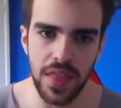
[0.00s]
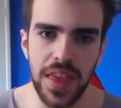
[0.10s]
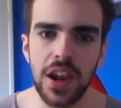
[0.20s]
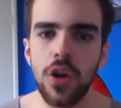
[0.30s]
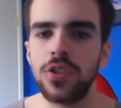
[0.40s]

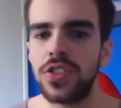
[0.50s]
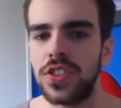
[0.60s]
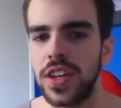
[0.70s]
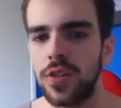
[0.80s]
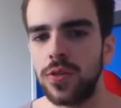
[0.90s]
They learn
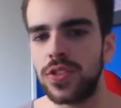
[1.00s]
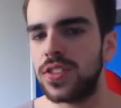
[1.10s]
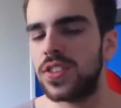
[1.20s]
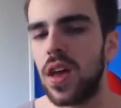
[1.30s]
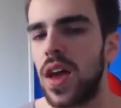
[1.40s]
signals
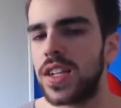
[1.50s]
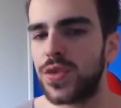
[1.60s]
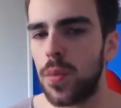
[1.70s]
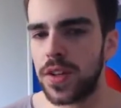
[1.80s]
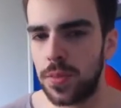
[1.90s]
and signs
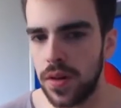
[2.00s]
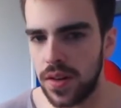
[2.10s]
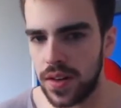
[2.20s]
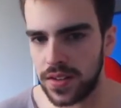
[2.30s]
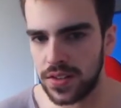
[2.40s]
from
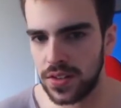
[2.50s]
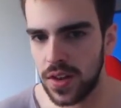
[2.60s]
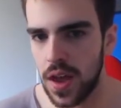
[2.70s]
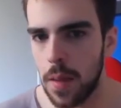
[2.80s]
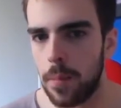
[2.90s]
experience.
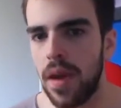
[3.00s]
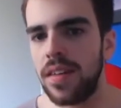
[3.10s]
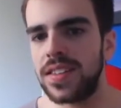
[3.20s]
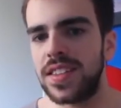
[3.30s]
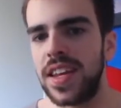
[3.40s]

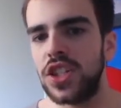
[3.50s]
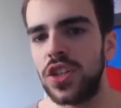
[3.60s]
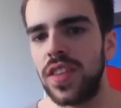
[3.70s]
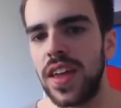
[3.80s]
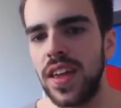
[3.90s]
Parents
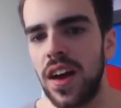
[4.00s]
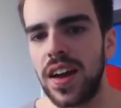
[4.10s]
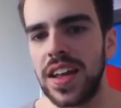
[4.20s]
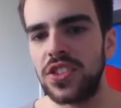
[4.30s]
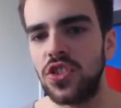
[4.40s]
teaching their young
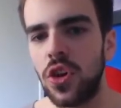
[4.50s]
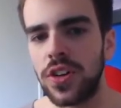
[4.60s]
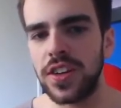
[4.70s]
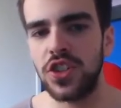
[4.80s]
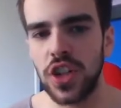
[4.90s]
is
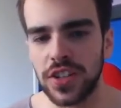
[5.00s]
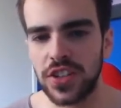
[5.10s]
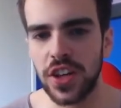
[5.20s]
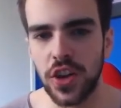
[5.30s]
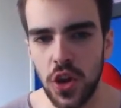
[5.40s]
not just
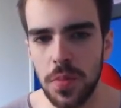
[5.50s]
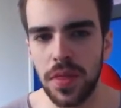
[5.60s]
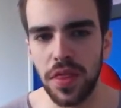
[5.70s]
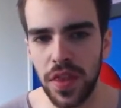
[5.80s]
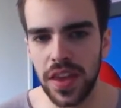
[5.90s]
a
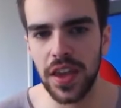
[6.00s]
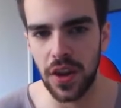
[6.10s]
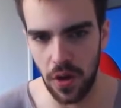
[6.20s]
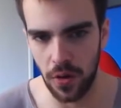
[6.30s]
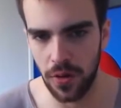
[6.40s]
human thing, you
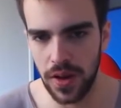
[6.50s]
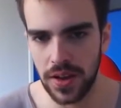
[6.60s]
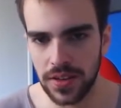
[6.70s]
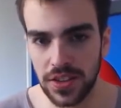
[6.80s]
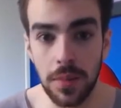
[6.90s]
know.
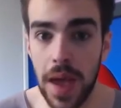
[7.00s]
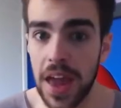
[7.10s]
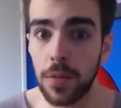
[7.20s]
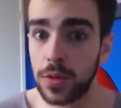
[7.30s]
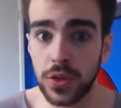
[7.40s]
Some
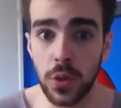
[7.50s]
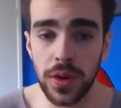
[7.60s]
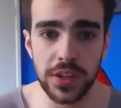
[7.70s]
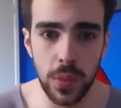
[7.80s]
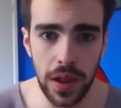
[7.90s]
animals do it
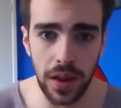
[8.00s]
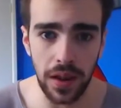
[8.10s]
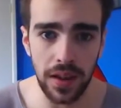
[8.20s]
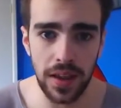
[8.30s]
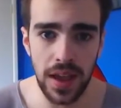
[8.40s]
as well.